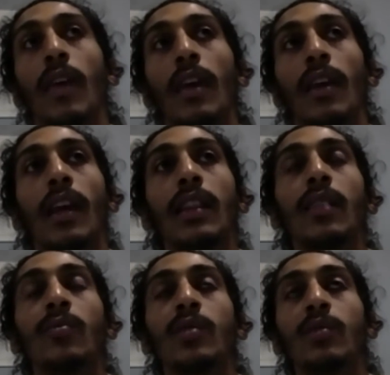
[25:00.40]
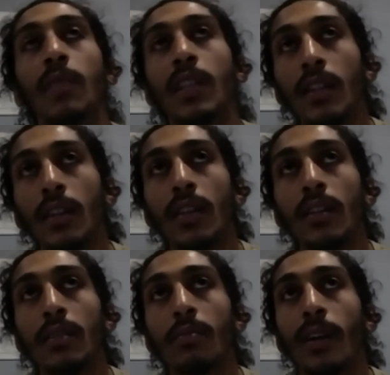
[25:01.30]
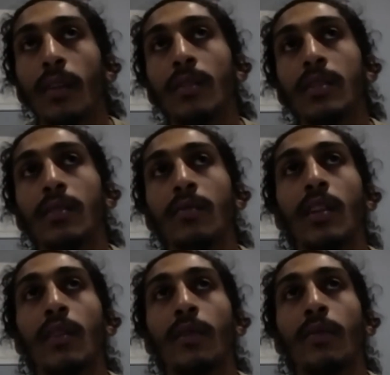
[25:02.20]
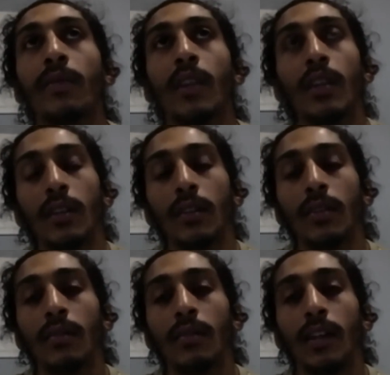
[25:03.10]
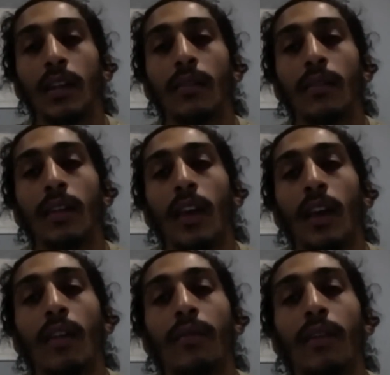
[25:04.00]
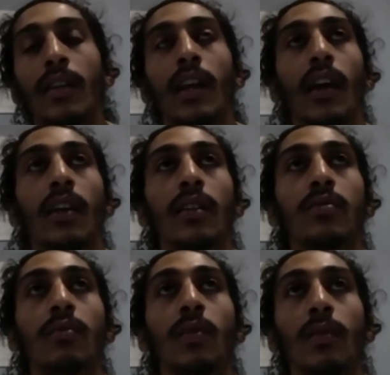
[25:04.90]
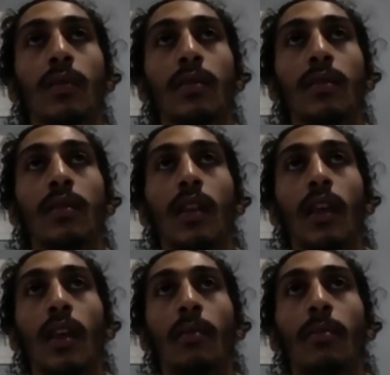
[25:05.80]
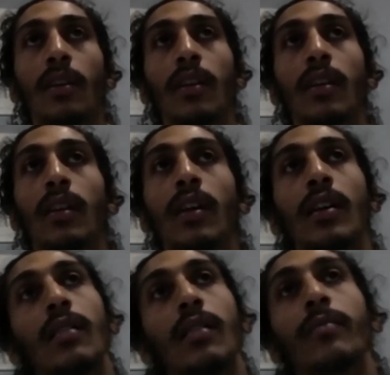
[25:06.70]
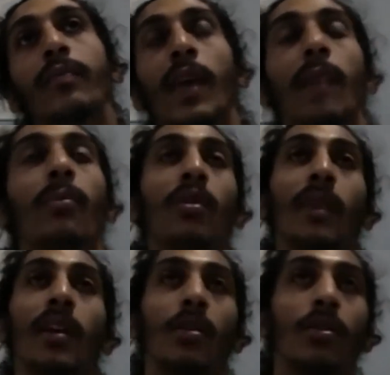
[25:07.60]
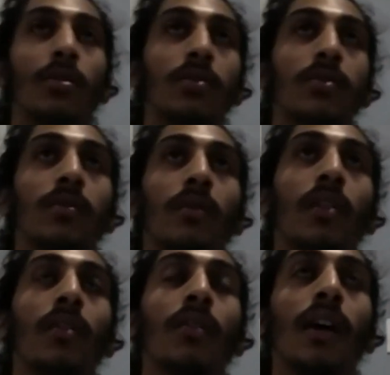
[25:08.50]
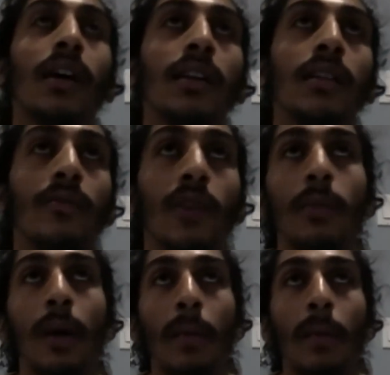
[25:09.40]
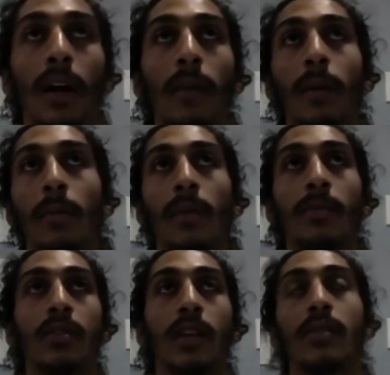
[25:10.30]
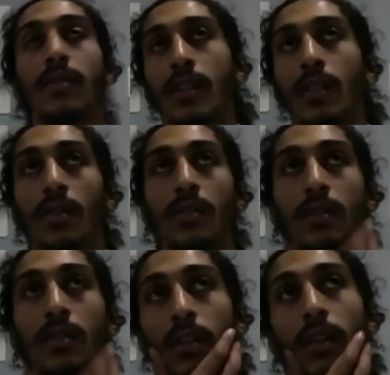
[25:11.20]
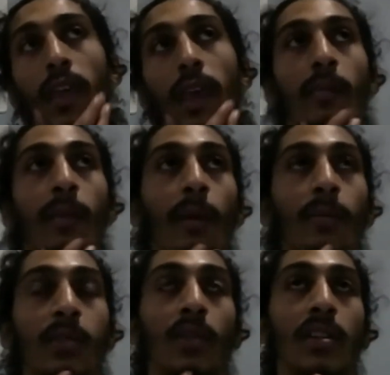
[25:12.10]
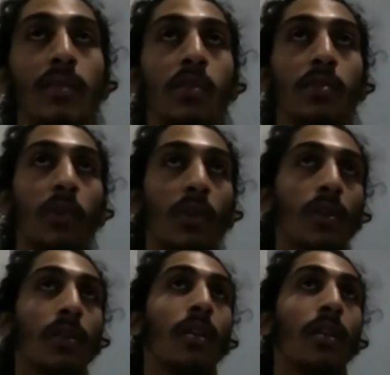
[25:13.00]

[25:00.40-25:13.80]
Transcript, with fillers: not that it was meaningless, but it wasn't really fulfilling. Like I, I felt like I could do more. But then I broke my nose in karate in front of my mom. My mom was I was like 13. My mom was watching me spar.